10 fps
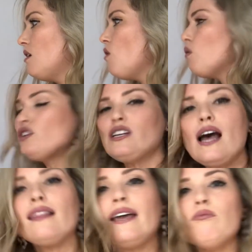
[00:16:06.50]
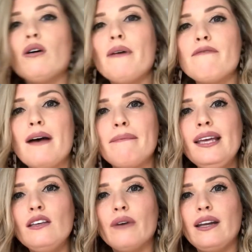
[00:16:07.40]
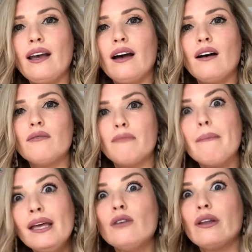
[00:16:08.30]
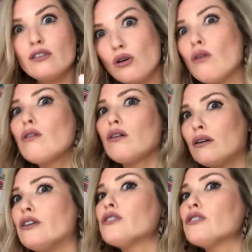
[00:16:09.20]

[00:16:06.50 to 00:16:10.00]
What should I label above my minuend now? My minuend, the total you're